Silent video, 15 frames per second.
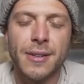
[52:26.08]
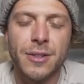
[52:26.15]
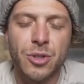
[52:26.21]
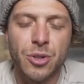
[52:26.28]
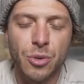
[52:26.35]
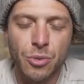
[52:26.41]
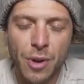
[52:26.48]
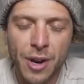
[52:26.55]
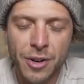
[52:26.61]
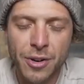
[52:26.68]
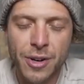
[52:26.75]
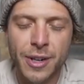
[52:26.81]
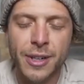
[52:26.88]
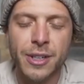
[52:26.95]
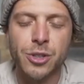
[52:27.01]

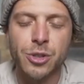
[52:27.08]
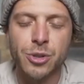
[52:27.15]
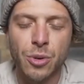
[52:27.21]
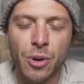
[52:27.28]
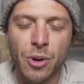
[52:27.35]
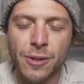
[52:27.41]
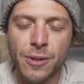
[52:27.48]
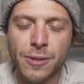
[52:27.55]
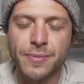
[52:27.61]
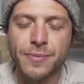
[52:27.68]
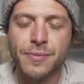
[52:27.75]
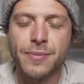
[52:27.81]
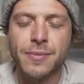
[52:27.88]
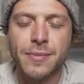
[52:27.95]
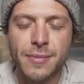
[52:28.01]
Surrendering control,
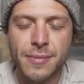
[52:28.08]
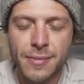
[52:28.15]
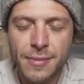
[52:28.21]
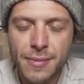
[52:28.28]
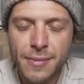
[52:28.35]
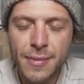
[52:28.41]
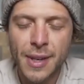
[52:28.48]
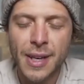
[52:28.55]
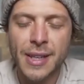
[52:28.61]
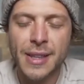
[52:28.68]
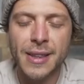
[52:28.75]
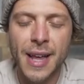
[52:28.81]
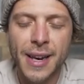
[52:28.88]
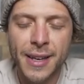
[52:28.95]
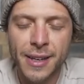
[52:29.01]

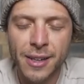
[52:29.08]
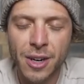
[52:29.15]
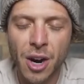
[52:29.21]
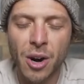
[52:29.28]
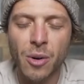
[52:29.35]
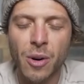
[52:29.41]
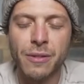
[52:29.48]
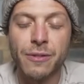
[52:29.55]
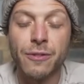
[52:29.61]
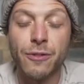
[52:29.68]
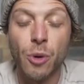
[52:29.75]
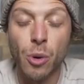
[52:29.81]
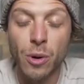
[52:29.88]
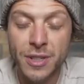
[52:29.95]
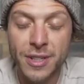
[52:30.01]
letting go of
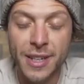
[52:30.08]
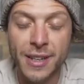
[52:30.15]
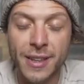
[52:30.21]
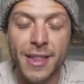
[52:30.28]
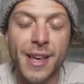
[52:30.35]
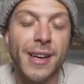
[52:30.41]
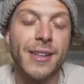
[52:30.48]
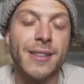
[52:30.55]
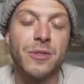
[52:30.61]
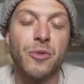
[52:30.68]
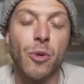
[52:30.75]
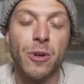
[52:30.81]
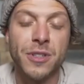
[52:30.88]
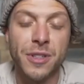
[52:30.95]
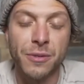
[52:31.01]
forcing things,
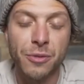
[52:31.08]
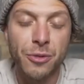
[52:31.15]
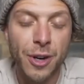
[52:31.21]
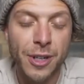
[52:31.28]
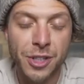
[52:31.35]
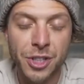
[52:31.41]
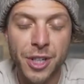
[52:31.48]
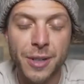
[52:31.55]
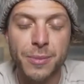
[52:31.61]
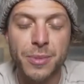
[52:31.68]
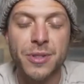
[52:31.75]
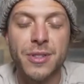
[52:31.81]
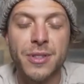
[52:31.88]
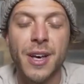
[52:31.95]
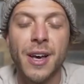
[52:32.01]
forcing
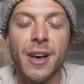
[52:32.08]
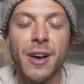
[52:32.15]
friendships,